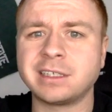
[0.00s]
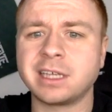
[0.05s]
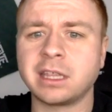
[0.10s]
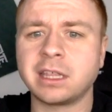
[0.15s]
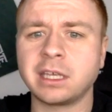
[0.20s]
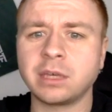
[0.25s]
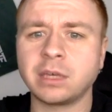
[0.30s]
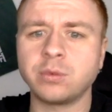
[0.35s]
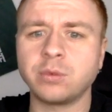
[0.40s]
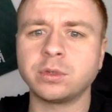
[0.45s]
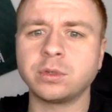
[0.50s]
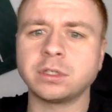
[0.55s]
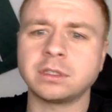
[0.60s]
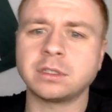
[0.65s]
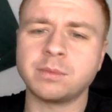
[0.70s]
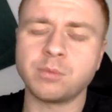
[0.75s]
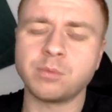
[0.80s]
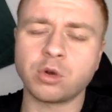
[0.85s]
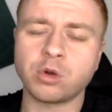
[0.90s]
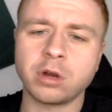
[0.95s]
I think it was
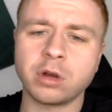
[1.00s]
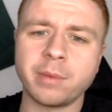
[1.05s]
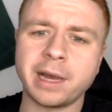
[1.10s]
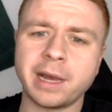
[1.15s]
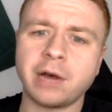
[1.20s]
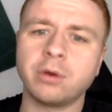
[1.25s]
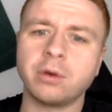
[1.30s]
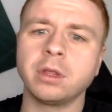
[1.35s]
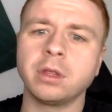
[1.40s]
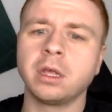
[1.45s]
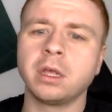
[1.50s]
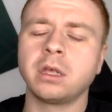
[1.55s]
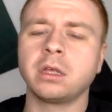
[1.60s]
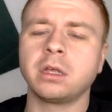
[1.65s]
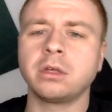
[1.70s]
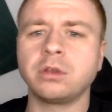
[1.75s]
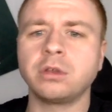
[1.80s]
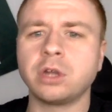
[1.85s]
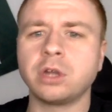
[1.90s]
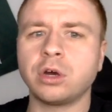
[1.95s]
more about
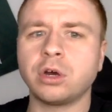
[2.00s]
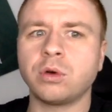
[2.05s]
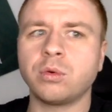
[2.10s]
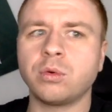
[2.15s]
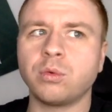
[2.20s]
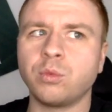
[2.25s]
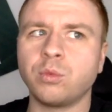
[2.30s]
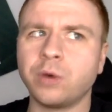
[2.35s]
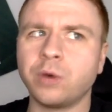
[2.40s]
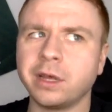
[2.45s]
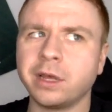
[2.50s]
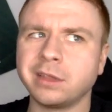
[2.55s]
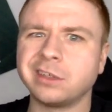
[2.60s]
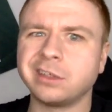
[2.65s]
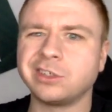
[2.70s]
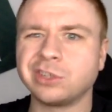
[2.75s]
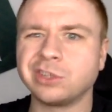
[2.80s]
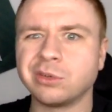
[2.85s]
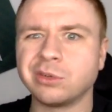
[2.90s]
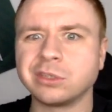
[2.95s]
you know what the
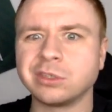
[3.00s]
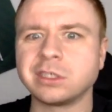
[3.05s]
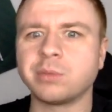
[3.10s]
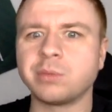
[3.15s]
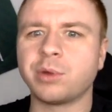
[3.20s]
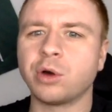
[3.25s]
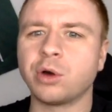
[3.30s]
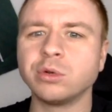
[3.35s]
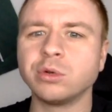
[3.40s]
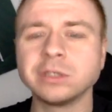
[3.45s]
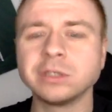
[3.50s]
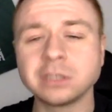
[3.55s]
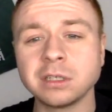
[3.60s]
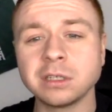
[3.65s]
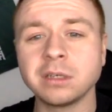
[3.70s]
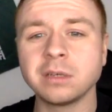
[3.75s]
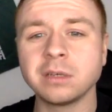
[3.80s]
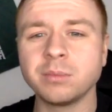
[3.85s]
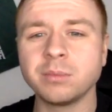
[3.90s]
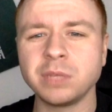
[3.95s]
show's supposed
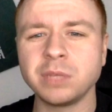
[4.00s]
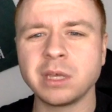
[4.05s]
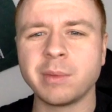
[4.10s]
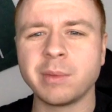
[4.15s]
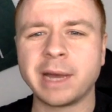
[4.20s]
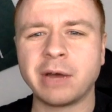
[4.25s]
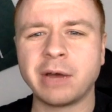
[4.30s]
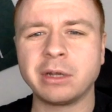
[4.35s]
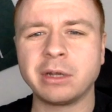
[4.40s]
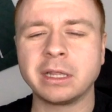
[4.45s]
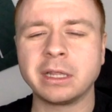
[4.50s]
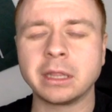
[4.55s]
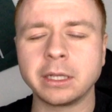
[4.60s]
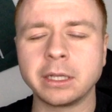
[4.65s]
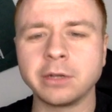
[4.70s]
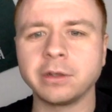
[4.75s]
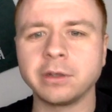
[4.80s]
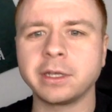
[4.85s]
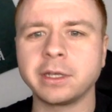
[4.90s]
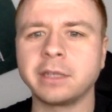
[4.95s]
to be about in
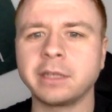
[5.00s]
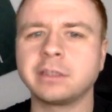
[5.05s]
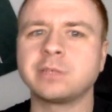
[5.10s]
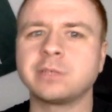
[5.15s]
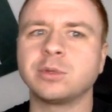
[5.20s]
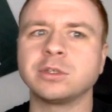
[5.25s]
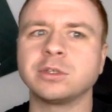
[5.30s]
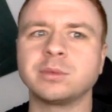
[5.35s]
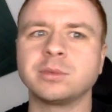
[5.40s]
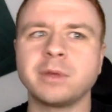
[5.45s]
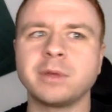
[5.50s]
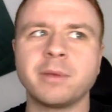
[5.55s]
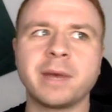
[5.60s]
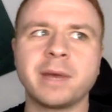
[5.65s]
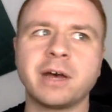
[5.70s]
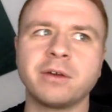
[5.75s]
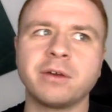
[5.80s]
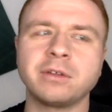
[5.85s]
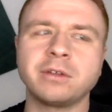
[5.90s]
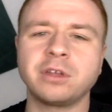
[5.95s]
theory it's supposed to be
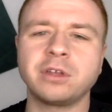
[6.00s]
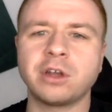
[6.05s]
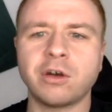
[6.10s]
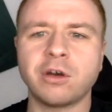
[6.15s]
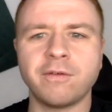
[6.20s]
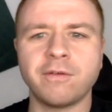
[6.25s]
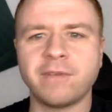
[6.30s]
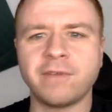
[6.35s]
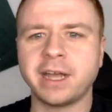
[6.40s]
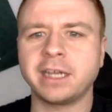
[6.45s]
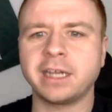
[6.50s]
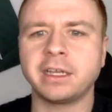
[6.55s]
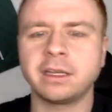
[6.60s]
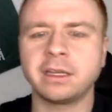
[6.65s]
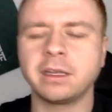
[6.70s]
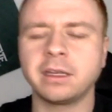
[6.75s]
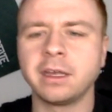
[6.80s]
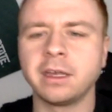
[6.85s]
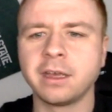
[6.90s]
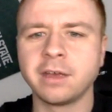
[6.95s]
about you know finding
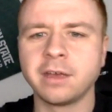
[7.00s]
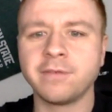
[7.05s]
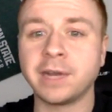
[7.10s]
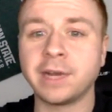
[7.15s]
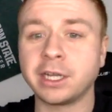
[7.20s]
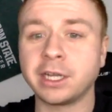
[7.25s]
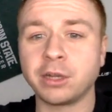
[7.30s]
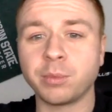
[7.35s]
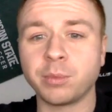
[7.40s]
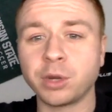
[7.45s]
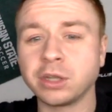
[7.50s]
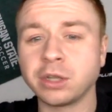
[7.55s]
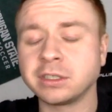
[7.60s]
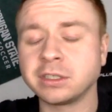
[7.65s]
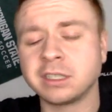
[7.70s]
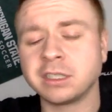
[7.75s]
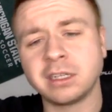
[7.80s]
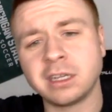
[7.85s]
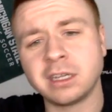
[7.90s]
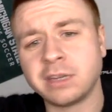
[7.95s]
finding your
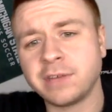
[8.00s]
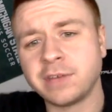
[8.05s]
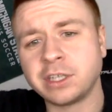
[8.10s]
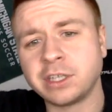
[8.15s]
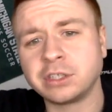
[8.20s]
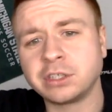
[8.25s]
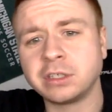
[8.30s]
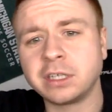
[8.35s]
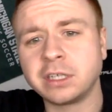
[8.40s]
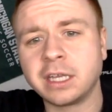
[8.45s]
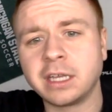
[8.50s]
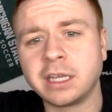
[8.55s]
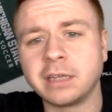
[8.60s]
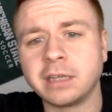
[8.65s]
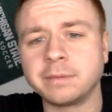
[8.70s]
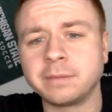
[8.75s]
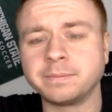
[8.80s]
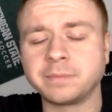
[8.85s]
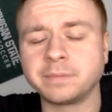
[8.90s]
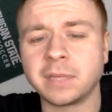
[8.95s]
person and eventually
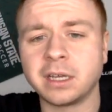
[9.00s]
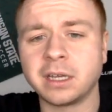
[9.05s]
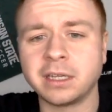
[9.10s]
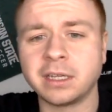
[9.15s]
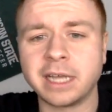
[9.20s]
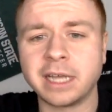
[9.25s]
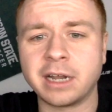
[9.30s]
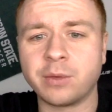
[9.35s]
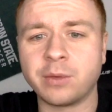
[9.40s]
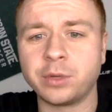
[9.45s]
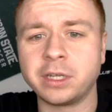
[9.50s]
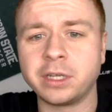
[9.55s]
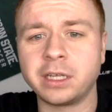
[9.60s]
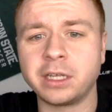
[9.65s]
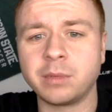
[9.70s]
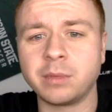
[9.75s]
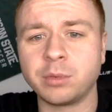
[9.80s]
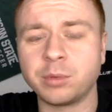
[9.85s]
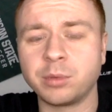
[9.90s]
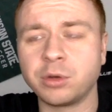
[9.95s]
getting uh, down on one knee
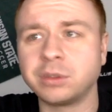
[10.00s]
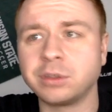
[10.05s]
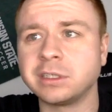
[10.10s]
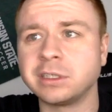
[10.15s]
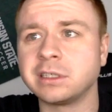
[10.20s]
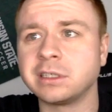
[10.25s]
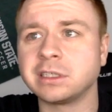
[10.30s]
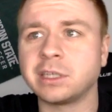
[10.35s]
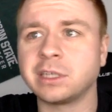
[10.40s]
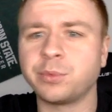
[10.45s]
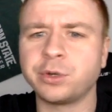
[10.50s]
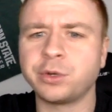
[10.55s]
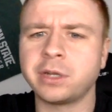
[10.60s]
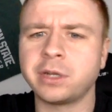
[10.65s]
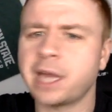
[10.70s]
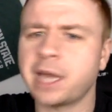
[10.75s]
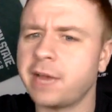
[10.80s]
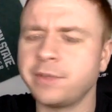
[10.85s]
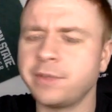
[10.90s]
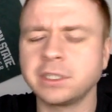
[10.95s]
and proposing to someone
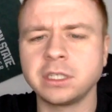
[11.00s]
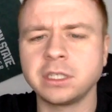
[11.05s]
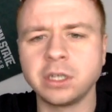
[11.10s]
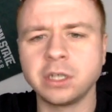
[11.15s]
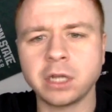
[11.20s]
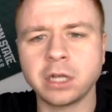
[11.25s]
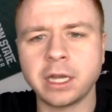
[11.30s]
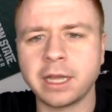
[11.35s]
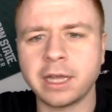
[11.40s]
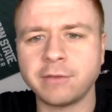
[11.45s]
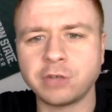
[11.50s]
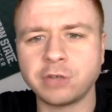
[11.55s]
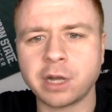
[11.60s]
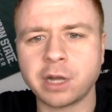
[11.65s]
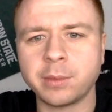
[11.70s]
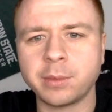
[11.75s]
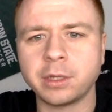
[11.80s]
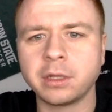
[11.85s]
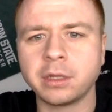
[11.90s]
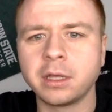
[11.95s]
obviously you're going to have
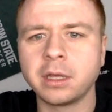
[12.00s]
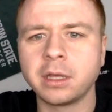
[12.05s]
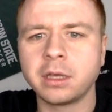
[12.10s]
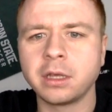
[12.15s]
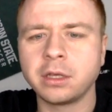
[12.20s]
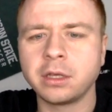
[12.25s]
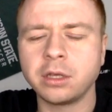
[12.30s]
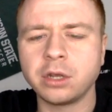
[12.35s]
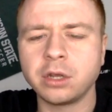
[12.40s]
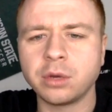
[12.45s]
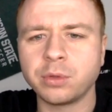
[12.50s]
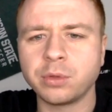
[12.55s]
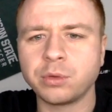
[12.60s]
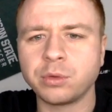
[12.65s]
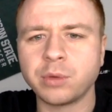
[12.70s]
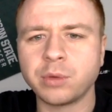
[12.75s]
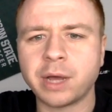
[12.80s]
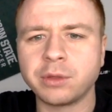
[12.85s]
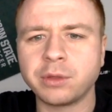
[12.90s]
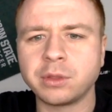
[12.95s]
drama you know
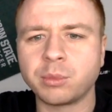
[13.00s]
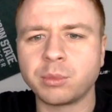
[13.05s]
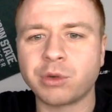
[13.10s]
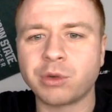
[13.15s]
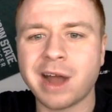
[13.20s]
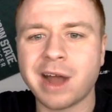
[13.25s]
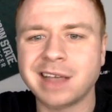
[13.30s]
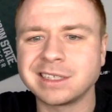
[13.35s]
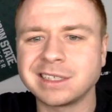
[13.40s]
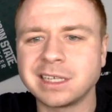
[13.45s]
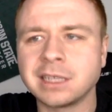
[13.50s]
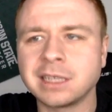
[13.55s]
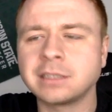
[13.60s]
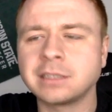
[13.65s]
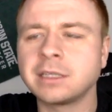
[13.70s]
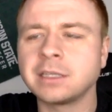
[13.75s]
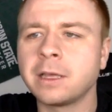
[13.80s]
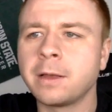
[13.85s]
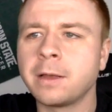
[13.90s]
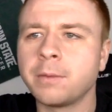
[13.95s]
throughout the process
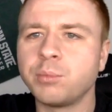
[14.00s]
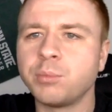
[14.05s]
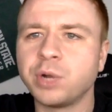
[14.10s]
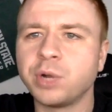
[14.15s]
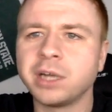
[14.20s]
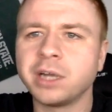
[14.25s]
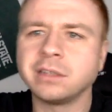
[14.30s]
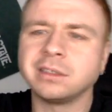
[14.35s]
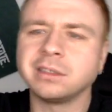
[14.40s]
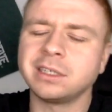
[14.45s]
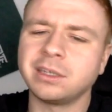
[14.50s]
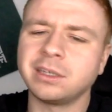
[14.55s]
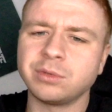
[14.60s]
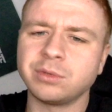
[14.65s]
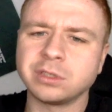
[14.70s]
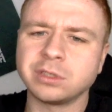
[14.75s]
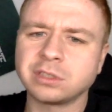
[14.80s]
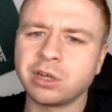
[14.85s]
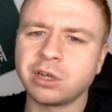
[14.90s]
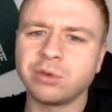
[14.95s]
but it
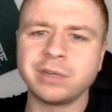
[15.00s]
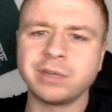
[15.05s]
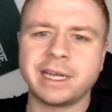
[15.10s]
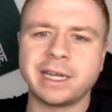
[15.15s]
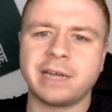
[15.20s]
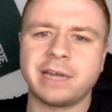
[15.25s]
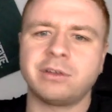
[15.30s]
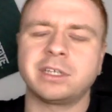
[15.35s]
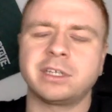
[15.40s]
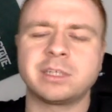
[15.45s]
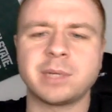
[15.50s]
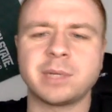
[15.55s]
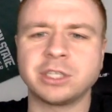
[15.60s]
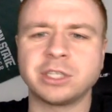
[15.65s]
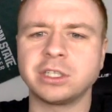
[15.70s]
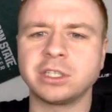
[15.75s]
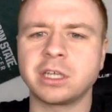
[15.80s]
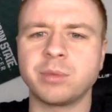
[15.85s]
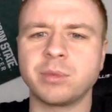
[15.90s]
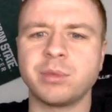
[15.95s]
was toned down
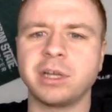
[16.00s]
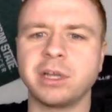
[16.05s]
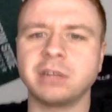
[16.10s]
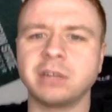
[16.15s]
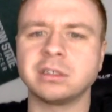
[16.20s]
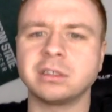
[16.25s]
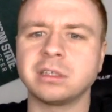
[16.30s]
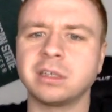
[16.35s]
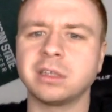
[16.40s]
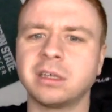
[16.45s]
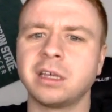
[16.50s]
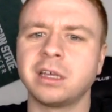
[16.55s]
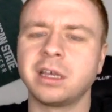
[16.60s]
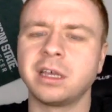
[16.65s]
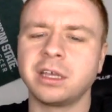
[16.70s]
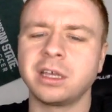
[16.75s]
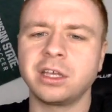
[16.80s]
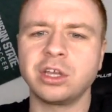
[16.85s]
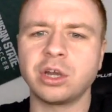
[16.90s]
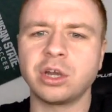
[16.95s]
especially compared to
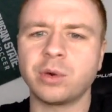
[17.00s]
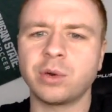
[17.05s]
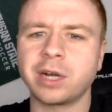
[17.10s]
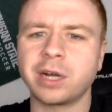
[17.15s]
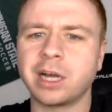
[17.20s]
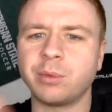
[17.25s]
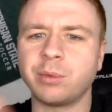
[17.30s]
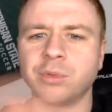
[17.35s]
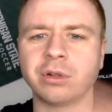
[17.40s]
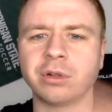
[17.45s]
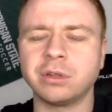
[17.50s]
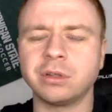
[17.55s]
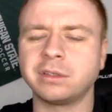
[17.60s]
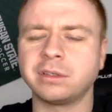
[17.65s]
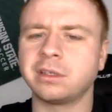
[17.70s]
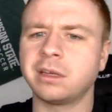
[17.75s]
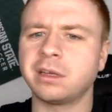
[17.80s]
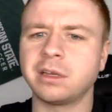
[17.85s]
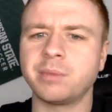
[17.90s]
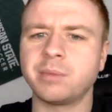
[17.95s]
you know a couple
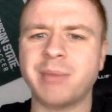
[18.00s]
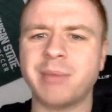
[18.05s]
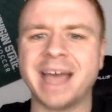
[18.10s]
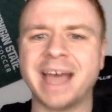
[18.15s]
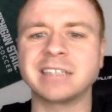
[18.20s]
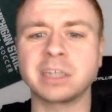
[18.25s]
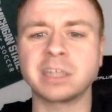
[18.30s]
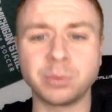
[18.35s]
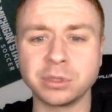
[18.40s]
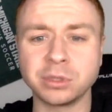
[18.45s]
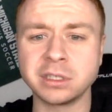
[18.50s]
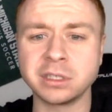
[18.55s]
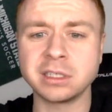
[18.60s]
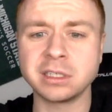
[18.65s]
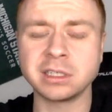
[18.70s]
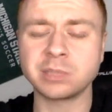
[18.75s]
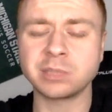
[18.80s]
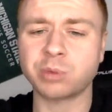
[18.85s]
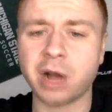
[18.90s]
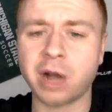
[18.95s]
the past couple
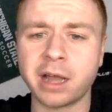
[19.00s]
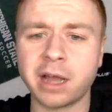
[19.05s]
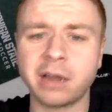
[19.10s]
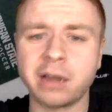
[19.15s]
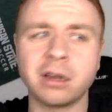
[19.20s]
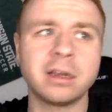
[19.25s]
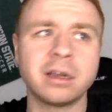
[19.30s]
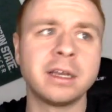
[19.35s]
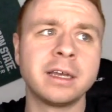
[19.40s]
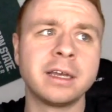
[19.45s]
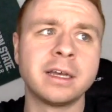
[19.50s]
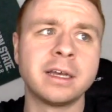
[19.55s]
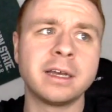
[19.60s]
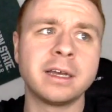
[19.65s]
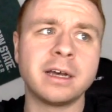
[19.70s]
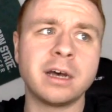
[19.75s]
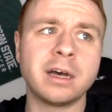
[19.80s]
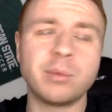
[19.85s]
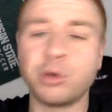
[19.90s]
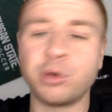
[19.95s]
seasons prior
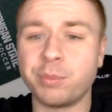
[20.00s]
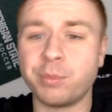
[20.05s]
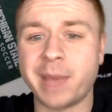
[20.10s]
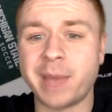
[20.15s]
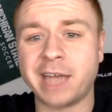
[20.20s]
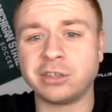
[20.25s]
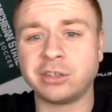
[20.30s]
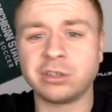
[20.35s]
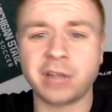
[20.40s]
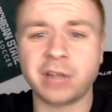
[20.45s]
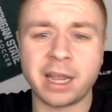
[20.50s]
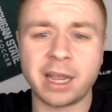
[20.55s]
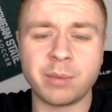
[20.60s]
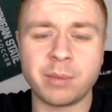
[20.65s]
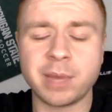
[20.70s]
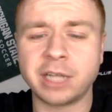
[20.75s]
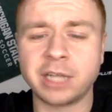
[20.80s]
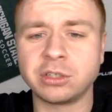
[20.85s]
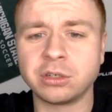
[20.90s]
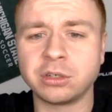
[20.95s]
uh, both bachelor and
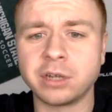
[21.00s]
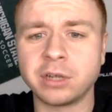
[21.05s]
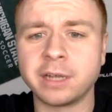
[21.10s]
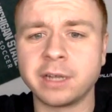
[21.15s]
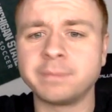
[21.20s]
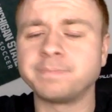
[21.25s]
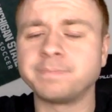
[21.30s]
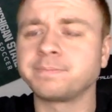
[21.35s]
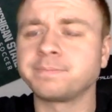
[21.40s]
bachelorette